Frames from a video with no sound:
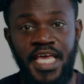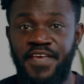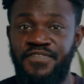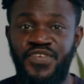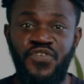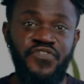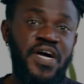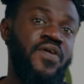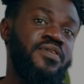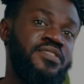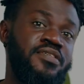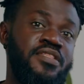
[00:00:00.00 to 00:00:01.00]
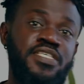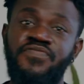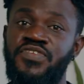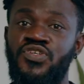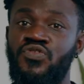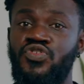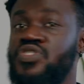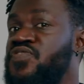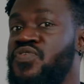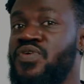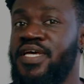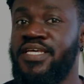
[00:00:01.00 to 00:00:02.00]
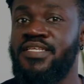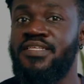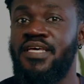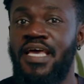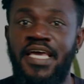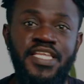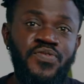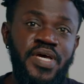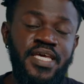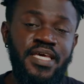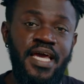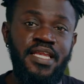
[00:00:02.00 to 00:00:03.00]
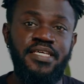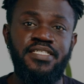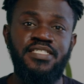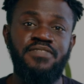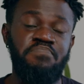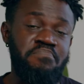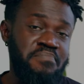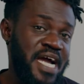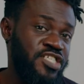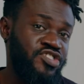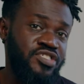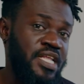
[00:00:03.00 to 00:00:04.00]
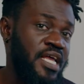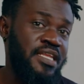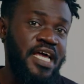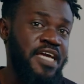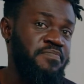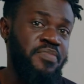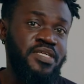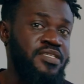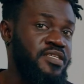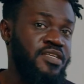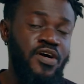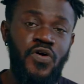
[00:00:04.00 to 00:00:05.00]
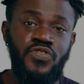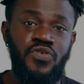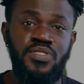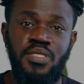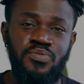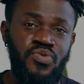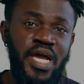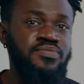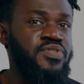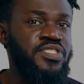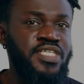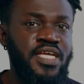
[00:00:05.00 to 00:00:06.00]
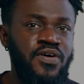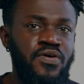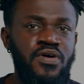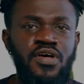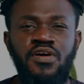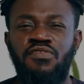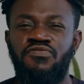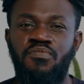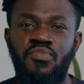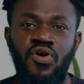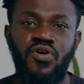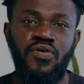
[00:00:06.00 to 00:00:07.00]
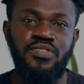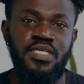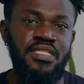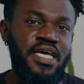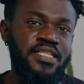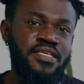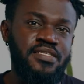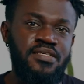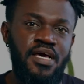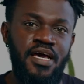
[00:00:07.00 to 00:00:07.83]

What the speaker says: If you found this video useful in any way, kindly smash that like button. Also subscribe to the channel for more content like this